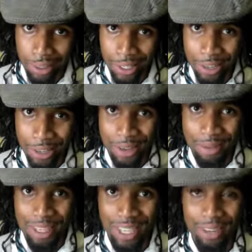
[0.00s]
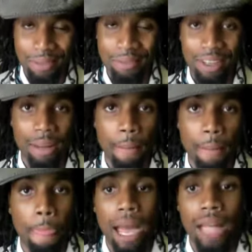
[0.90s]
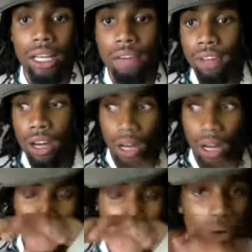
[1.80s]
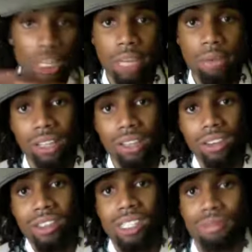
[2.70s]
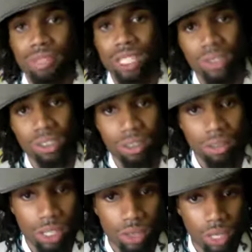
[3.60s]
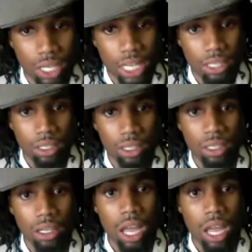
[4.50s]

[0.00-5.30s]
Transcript: You feel me? But I love y'all, and I don't want to keep y'all long because this this video is running kind of long.